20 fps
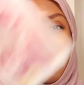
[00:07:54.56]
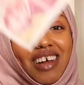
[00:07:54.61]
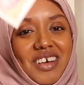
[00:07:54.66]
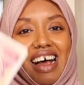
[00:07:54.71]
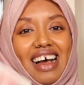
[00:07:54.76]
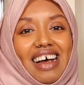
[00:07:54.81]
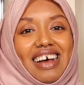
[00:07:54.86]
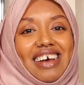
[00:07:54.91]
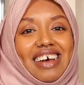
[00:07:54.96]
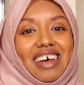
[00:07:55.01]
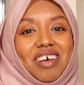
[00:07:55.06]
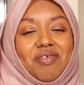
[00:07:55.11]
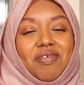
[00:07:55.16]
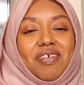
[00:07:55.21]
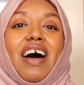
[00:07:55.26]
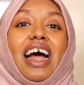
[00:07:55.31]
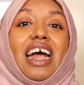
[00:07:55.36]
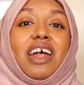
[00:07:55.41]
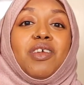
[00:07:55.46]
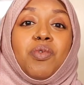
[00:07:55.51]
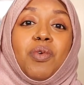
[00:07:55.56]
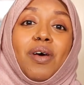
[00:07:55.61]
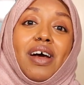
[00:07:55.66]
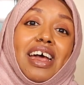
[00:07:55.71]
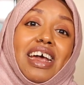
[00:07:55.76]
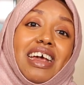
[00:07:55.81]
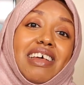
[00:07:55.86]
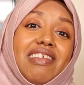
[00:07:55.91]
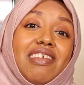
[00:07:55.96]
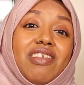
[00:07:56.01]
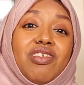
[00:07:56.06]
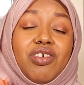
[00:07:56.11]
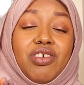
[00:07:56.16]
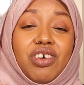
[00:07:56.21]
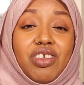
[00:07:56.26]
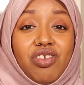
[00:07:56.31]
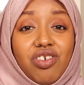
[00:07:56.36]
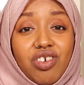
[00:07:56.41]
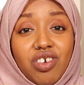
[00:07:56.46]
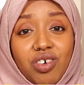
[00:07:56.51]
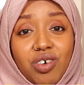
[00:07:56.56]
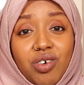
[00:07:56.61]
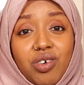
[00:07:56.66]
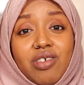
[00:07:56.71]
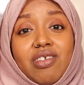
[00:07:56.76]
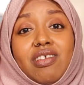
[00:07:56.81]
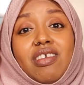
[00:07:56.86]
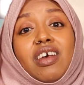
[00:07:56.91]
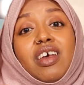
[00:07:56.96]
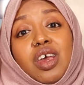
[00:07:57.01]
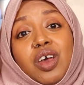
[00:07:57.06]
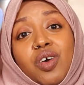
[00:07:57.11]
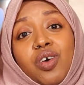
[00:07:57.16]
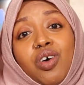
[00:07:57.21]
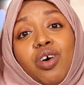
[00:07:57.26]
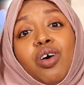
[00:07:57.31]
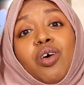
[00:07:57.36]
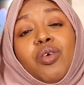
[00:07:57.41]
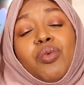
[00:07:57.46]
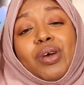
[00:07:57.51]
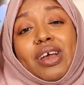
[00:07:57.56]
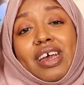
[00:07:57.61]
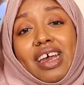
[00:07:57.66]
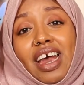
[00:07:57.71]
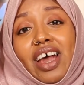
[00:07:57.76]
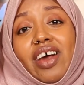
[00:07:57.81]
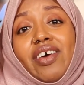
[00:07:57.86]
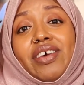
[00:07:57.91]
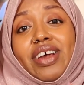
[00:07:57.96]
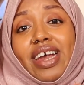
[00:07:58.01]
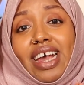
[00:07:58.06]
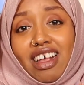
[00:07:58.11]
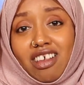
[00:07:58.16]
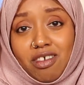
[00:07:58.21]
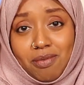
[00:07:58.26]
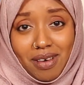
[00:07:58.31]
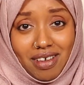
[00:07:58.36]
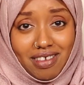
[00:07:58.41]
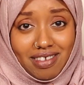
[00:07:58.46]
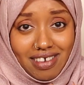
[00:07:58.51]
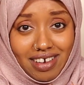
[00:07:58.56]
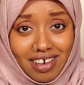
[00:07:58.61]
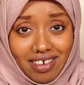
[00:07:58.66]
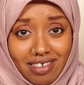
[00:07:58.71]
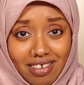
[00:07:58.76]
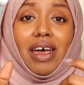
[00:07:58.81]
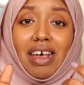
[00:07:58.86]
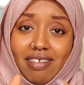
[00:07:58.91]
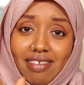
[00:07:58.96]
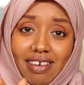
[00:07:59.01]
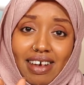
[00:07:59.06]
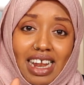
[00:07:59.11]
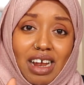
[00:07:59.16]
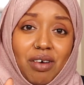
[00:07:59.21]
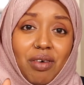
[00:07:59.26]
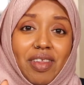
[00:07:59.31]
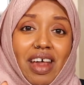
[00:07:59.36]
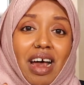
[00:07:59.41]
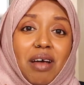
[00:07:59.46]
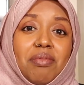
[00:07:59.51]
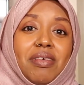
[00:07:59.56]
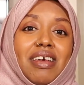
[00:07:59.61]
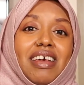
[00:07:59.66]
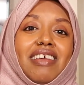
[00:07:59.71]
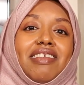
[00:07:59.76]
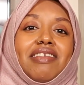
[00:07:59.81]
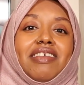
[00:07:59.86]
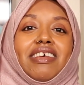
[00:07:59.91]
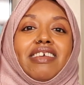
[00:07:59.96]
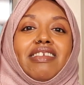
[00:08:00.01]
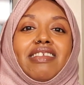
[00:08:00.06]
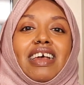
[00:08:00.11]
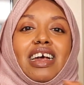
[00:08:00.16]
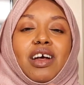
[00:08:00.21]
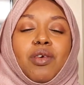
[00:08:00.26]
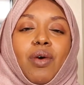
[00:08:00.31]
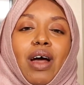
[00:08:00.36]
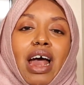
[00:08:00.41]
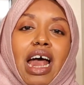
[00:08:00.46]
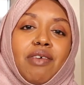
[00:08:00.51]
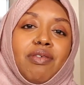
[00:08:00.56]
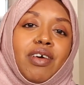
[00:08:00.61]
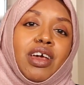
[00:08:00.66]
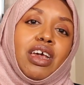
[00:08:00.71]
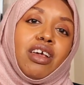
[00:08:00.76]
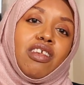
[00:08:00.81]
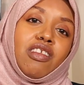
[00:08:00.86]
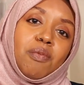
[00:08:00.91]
5, find ways to reduce your recurring expenses. Basically what that means is, like, whatever you're